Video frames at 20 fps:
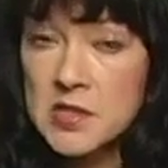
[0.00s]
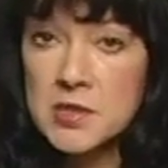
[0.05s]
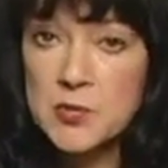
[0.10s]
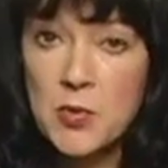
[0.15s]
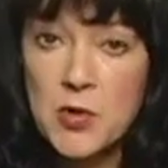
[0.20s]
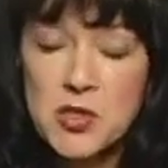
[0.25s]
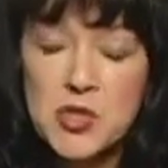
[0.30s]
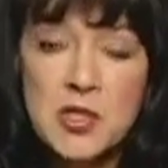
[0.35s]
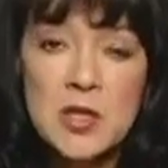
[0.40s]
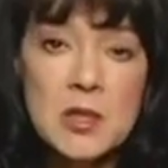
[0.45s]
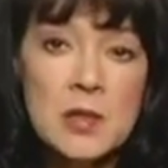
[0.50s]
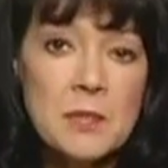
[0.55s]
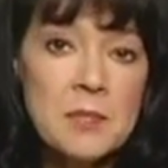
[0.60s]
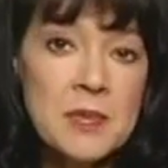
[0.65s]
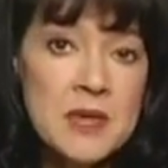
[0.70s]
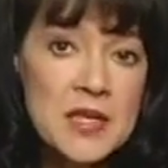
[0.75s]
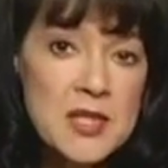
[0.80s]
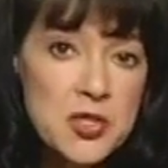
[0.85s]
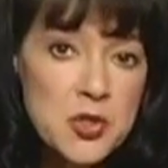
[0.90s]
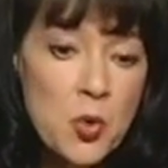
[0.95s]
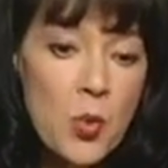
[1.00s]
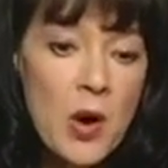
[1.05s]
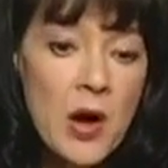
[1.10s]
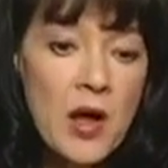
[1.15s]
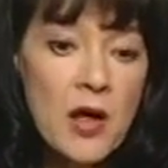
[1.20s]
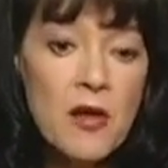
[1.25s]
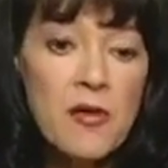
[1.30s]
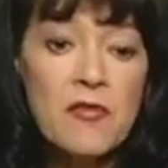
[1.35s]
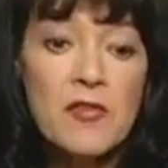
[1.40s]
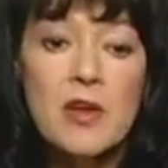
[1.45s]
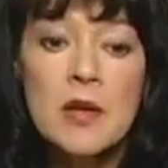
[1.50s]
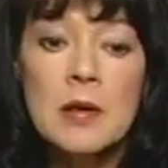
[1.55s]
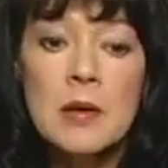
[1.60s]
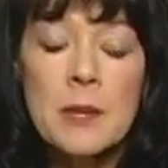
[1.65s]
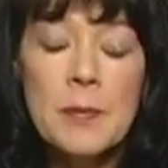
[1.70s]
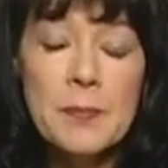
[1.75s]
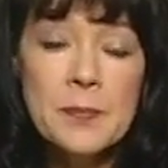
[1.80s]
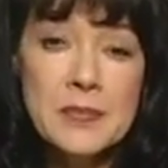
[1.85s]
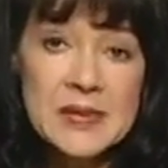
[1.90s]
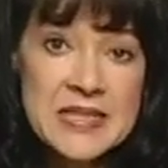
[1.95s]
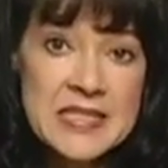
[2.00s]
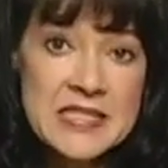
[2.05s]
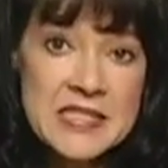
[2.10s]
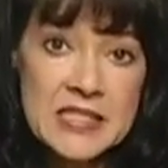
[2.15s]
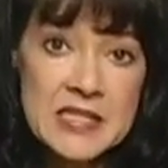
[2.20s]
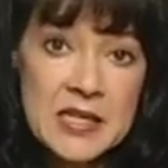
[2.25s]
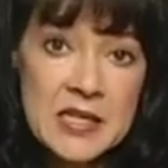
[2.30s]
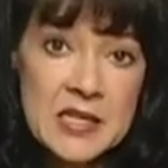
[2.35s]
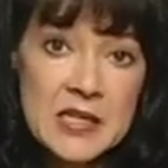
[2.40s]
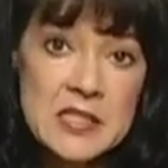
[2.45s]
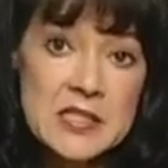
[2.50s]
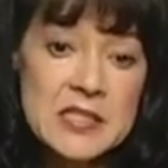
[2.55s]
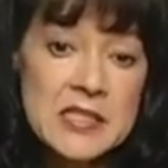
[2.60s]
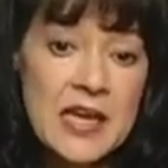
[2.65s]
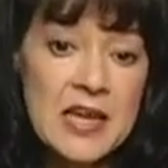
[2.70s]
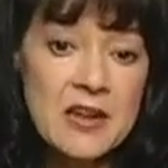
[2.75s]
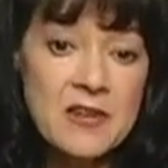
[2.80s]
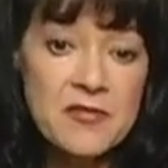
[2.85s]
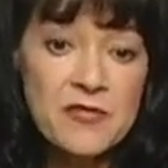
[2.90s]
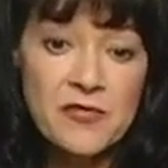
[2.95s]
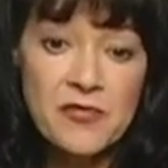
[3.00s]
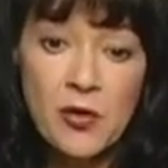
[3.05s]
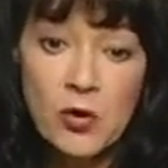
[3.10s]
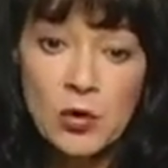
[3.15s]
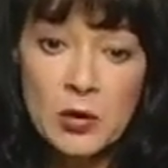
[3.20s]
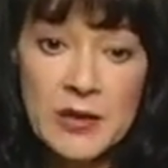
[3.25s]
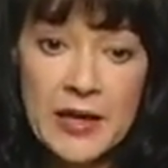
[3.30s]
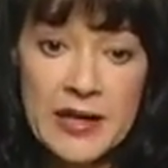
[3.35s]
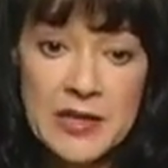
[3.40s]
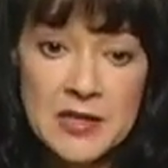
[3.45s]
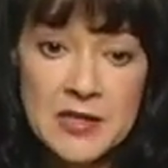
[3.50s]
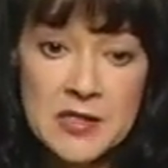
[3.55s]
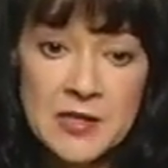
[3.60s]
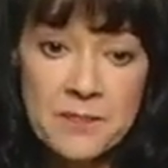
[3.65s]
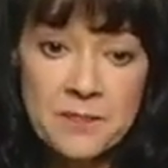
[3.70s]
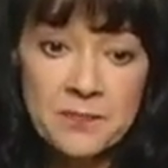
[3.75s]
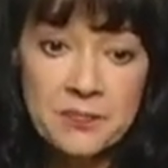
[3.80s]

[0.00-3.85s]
especially B12, B6, and folate.